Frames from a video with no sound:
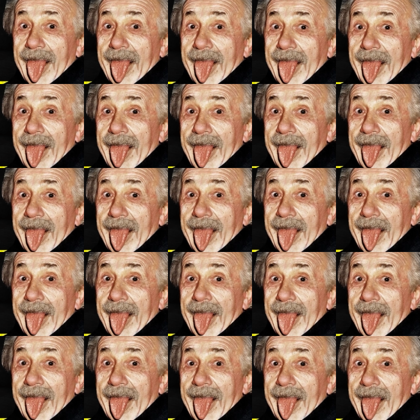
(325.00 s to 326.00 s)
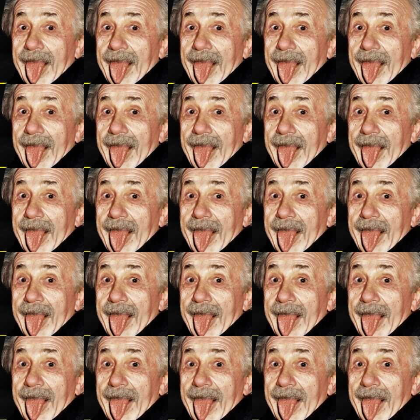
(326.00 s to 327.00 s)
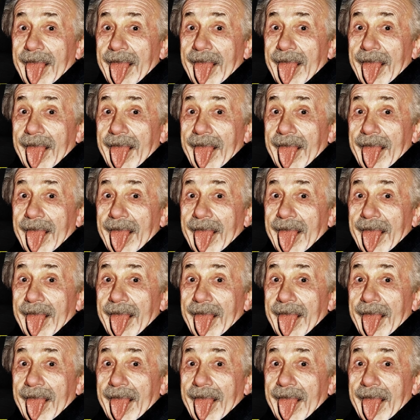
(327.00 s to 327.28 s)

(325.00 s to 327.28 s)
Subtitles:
(no one is talking)